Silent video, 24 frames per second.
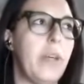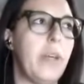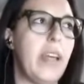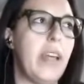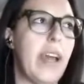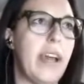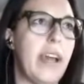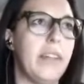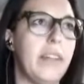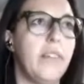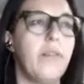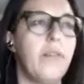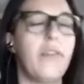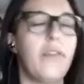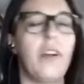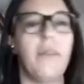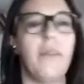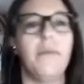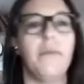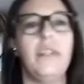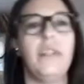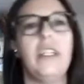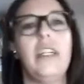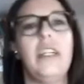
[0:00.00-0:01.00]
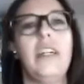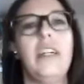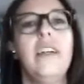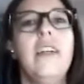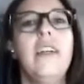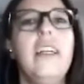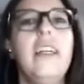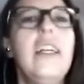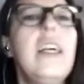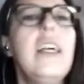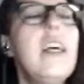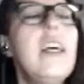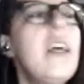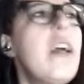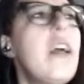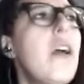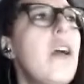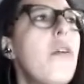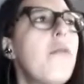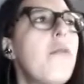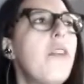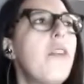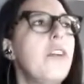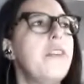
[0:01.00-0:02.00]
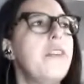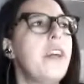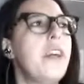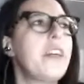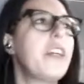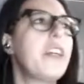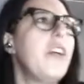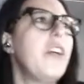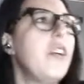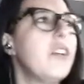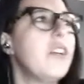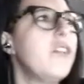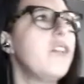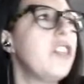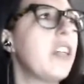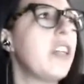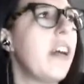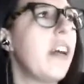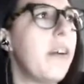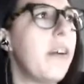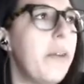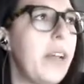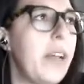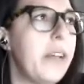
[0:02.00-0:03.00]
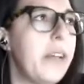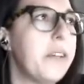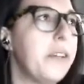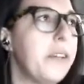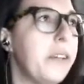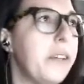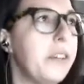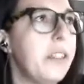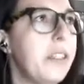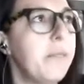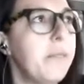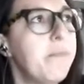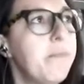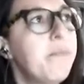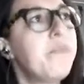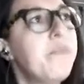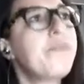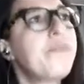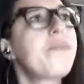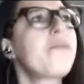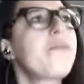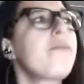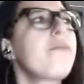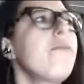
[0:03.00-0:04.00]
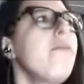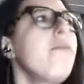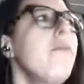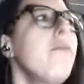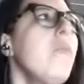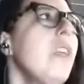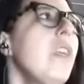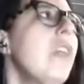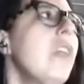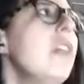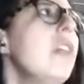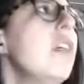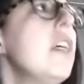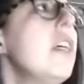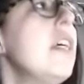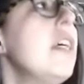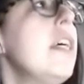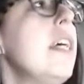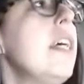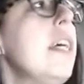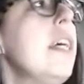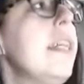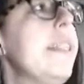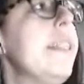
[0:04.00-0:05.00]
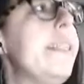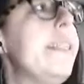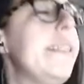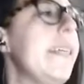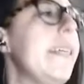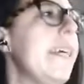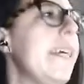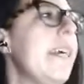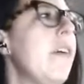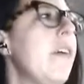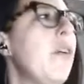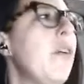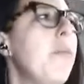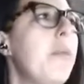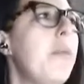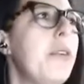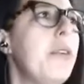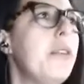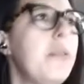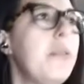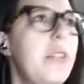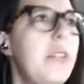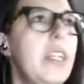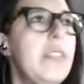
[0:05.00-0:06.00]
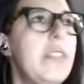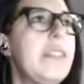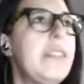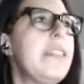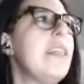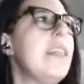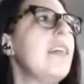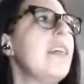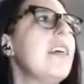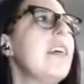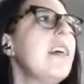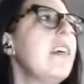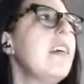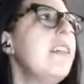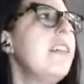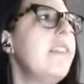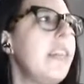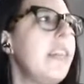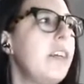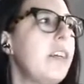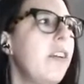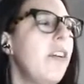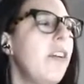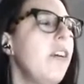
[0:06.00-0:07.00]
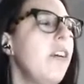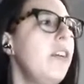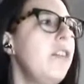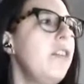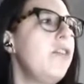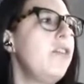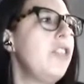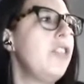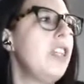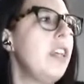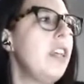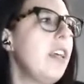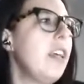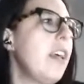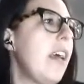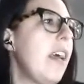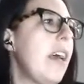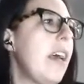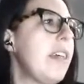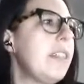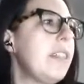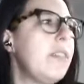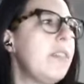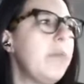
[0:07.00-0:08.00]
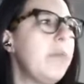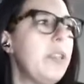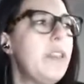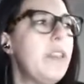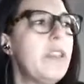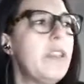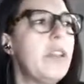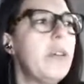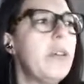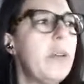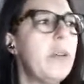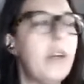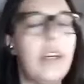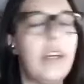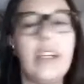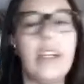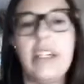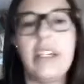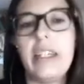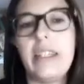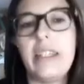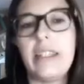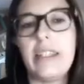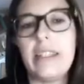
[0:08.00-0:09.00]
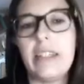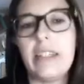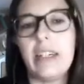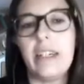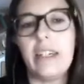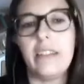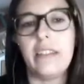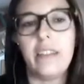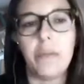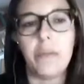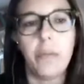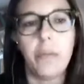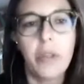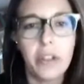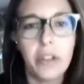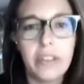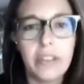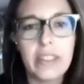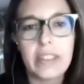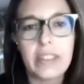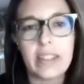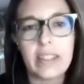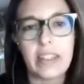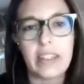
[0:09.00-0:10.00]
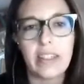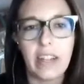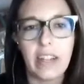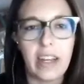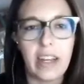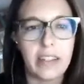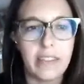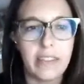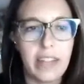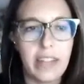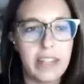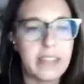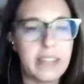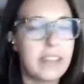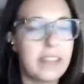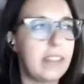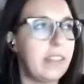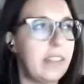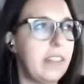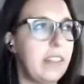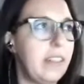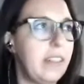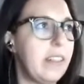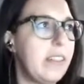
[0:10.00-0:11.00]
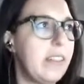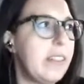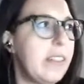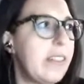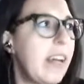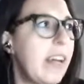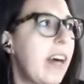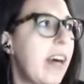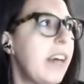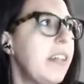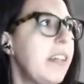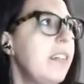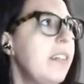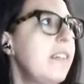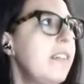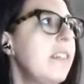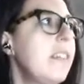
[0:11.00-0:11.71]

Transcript: had from the archaeological record. The opportunistic technology, as we saw, is the most attested in the site.